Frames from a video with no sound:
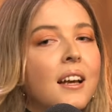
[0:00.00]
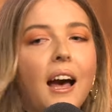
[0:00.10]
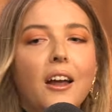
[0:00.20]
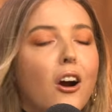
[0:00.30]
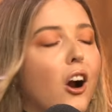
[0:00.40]

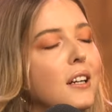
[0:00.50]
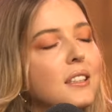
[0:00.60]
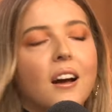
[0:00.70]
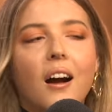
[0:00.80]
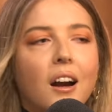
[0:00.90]
had a
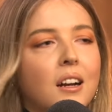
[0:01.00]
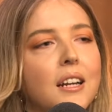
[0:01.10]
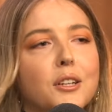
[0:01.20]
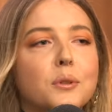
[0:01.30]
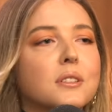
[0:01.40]
heart-to-heart,
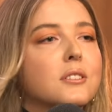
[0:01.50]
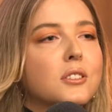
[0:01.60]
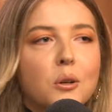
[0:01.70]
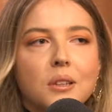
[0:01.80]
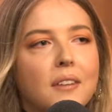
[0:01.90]
and it was
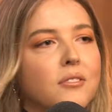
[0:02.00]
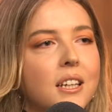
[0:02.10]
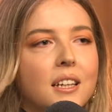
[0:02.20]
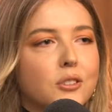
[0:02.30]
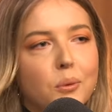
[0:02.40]
so
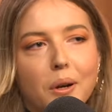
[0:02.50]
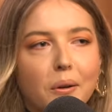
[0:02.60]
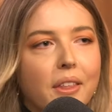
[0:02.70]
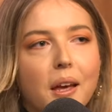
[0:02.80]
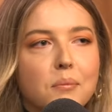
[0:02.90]
lovely to work
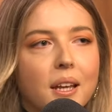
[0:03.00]
with him.